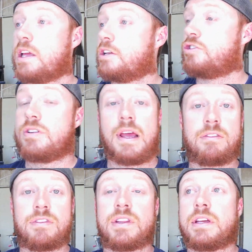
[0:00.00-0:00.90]
engine,
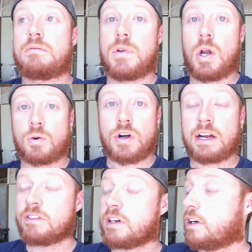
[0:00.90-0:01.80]
everything, no
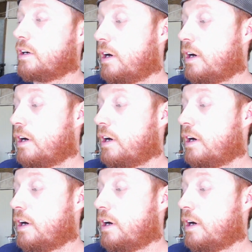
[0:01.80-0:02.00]
driver.